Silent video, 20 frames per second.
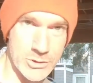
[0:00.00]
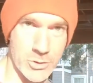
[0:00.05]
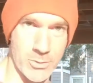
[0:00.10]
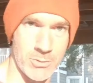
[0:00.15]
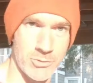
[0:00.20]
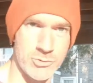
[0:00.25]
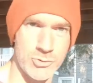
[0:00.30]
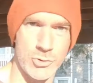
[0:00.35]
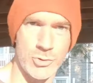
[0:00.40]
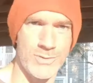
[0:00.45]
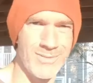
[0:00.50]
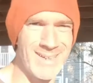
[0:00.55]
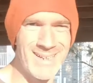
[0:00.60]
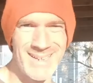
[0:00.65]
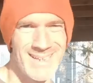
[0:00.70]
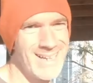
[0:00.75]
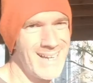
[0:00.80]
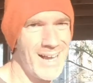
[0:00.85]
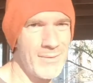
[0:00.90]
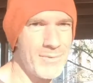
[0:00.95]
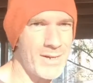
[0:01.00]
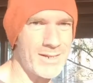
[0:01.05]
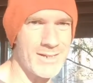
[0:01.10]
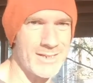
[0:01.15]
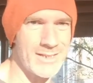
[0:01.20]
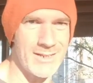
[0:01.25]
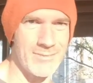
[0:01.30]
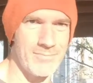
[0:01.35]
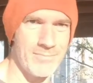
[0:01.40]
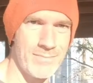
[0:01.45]
the Dremel tool. I'm not
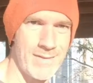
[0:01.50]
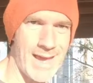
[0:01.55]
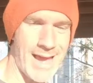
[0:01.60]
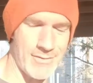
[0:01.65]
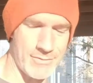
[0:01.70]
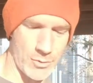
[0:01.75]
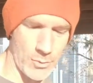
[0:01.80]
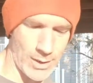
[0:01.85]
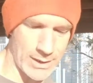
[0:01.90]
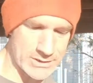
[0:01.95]
gonna have you